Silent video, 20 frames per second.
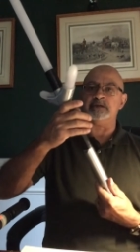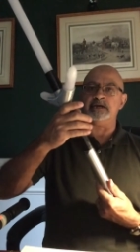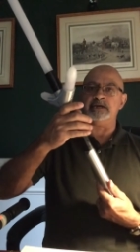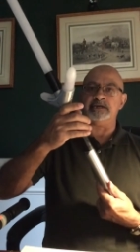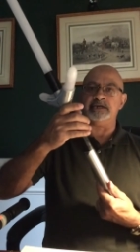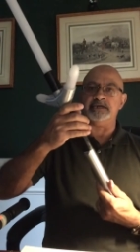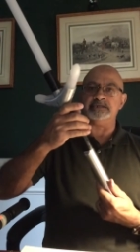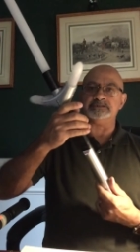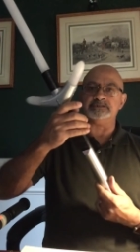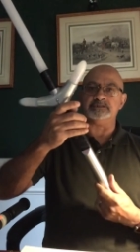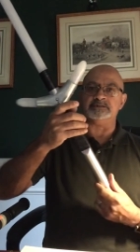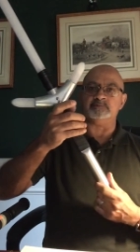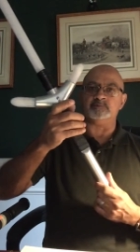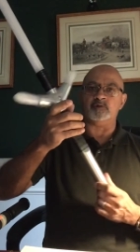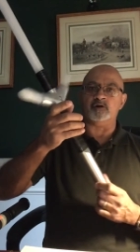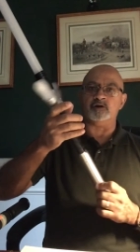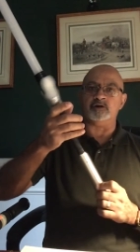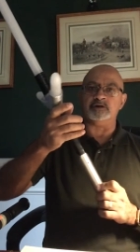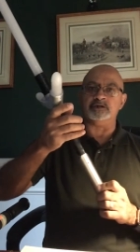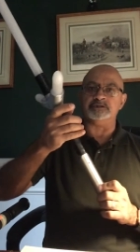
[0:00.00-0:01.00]
I guess, as
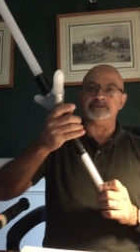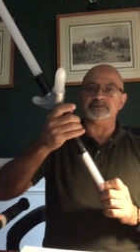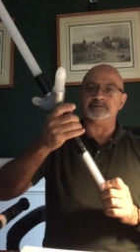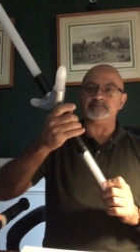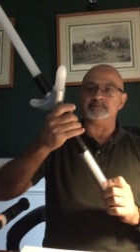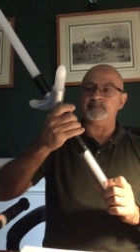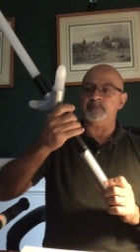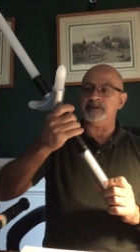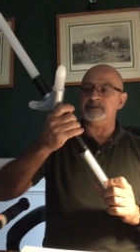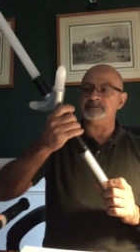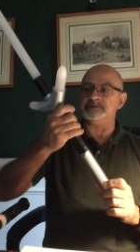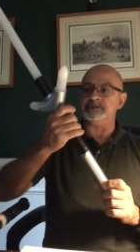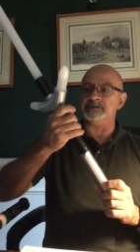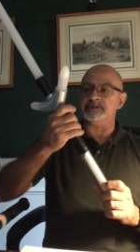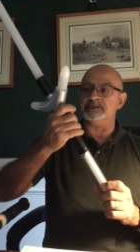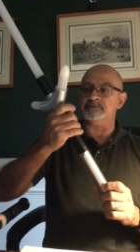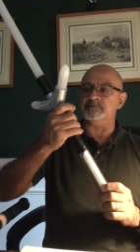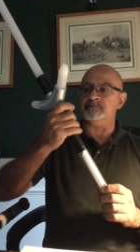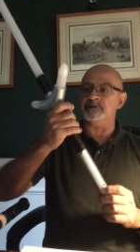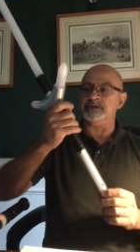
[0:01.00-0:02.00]
far as
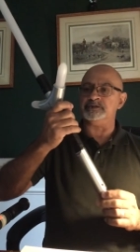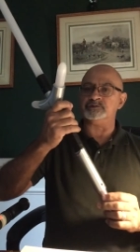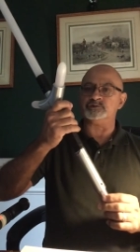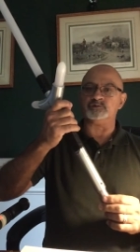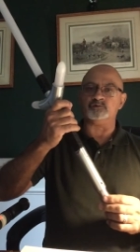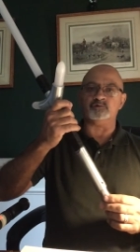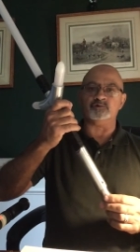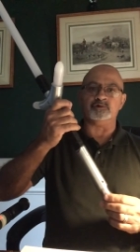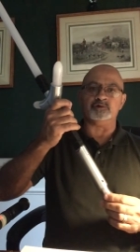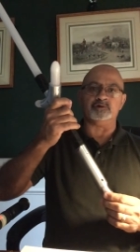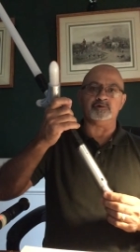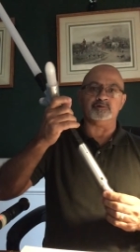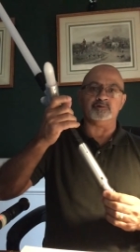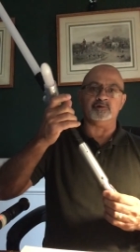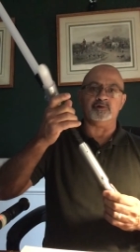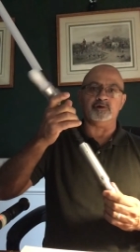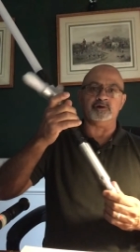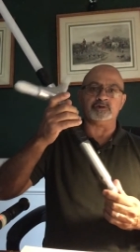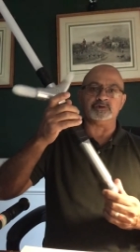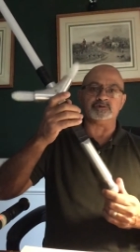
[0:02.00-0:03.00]
fencing great sword or
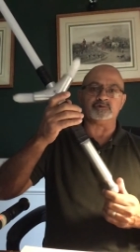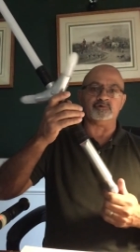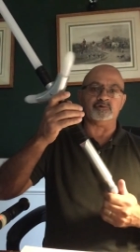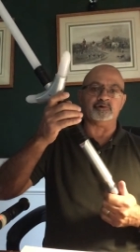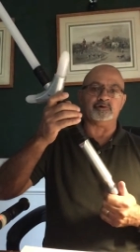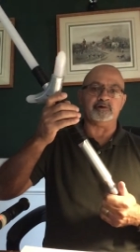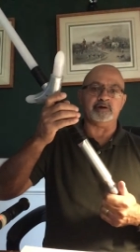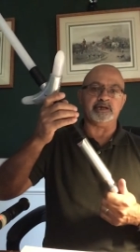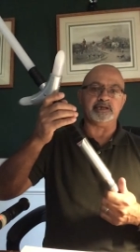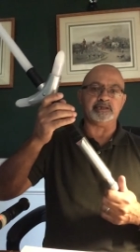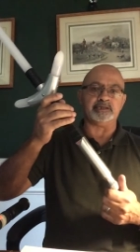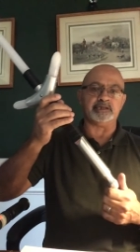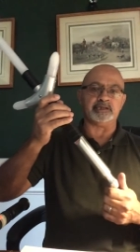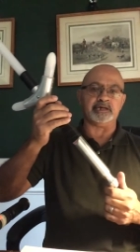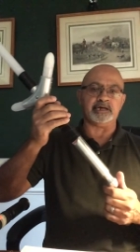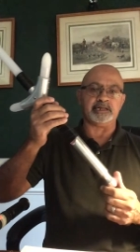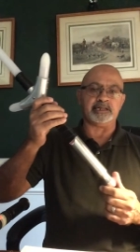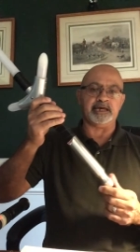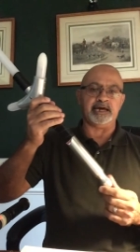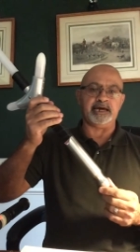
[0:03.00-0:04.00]
long sword or anything
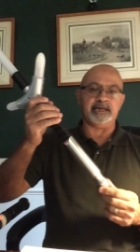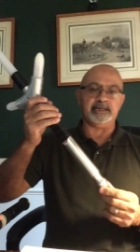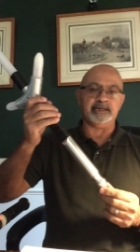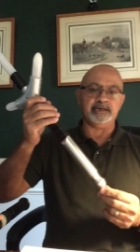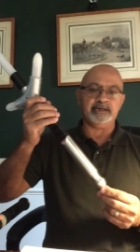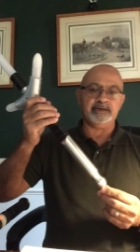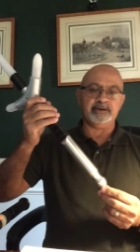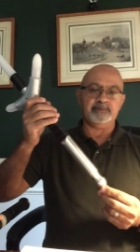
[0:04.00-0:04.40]
like that.